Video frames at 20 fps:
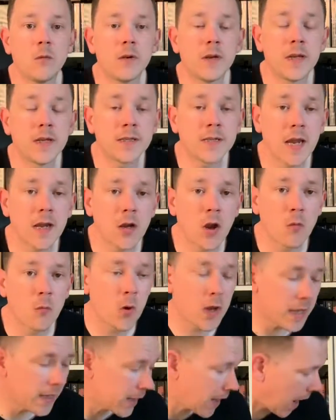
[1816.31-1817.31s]
Nintendo
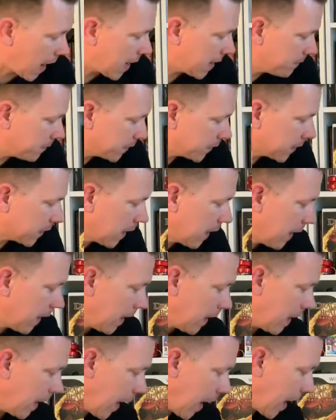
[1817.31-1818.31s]
Wii games,
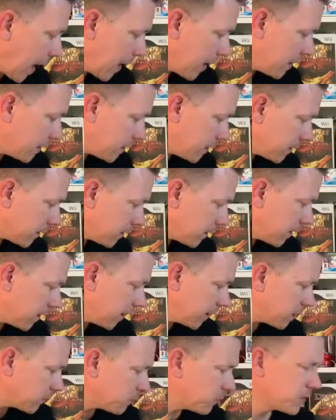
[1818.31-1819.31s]
And
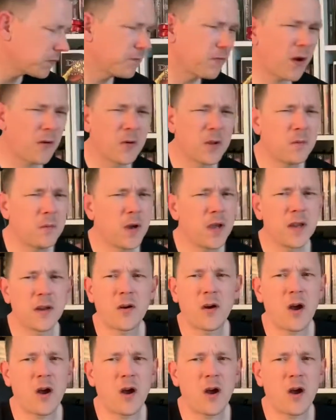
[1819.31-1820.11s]
this was very weird.